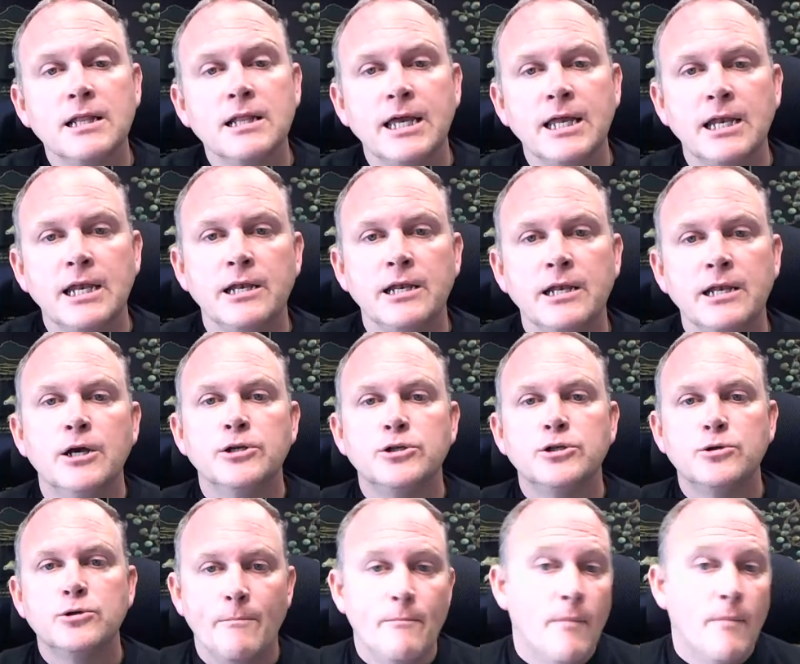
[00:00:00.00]
leading
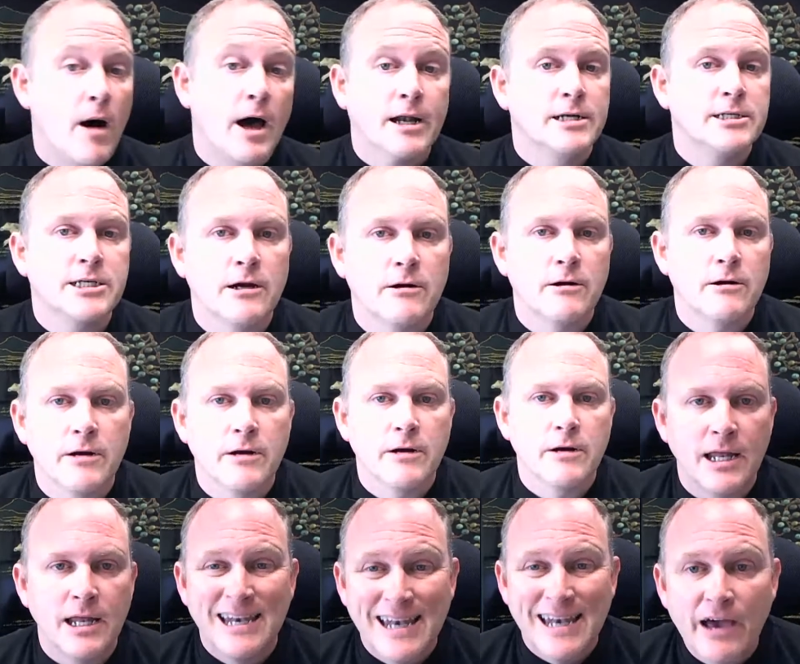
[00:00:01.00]
to a
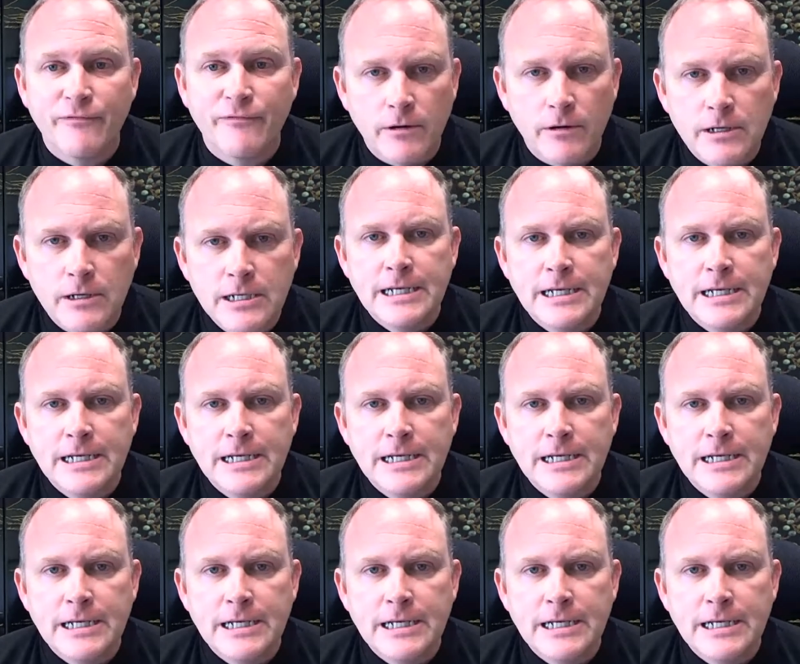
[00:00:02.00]
monetary endeavor.